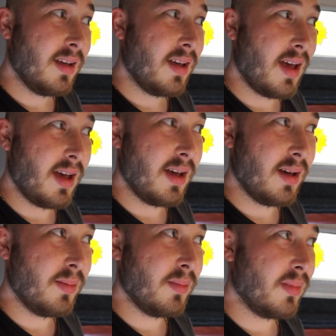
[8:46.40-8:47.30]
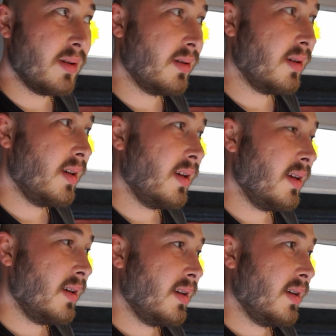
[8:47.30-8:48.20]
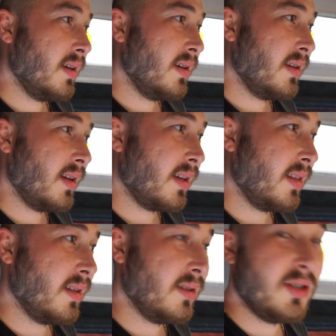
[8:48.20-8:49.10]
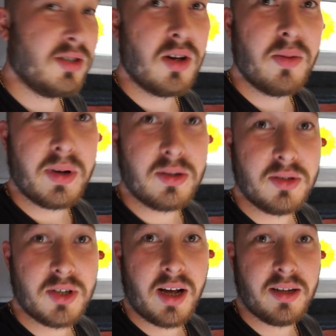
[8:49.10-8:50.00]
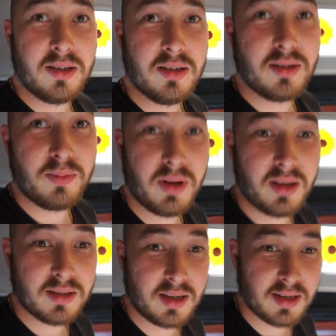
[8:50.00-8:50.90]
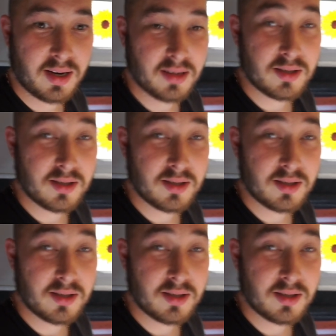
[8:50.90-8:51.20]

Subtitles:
Let me work my ass off here. Like, she's going back to her childhood playing Titanic.